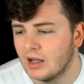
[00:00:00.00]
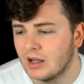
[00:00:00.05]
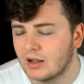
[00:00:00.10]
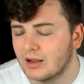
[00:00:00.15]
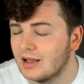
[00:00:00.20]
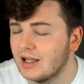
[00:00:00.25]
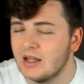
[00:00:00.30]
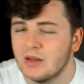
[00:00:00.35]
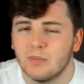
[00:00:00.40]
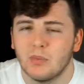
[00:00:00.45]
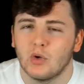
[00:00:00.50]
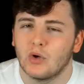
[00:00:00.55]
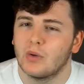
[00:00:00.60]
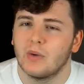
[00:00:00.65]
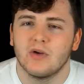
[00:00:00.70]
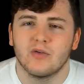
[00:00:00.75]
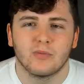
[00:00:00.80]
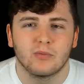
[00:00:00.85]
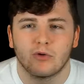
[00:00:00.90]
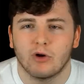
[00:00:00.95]
clear the ball
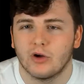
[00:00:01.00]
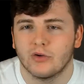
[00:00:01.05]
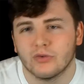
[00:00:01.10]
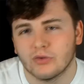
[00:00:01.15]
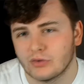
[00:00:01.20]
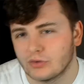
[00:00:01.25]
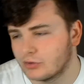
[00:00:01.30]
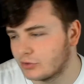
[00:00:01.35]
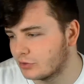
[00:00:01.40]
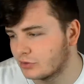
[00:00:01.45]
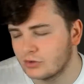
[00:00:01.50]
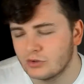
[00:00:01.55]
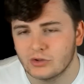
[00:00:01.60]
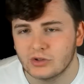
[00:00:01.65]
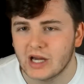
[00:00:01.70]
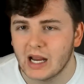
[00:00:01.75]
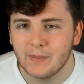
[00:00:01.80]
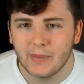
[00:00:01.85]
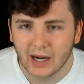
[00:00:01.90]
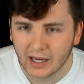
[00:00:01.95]
away from crosses, just
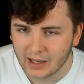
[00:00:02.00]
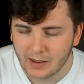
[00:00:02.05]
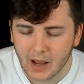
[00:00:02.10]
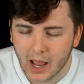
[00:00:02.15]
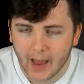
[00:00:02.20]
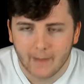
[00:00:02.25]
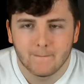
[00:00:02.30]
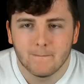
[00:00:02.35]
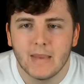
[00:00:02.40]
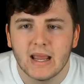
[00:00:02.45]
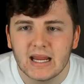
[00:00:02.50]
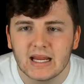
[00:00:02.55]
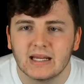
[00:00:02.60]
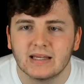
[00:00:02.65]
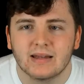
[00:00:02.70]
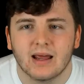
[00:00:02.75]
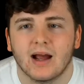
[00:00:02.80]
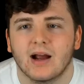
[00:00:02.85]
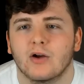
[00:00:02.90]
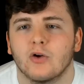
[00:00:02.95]
get back and make
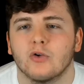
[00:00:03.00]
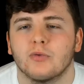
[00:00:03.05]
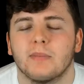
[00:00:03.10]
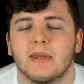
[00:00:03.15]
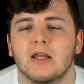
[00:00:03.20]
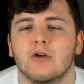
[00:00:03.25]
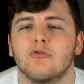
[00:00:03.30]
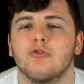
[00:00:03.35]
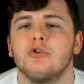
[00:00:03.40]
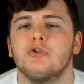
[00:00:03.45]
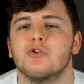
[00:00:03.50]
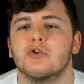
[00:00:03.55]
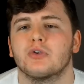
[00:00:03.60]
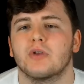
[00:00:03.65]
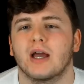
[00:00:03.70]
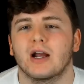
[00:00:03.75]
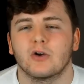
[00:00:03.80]
tackles, make crucial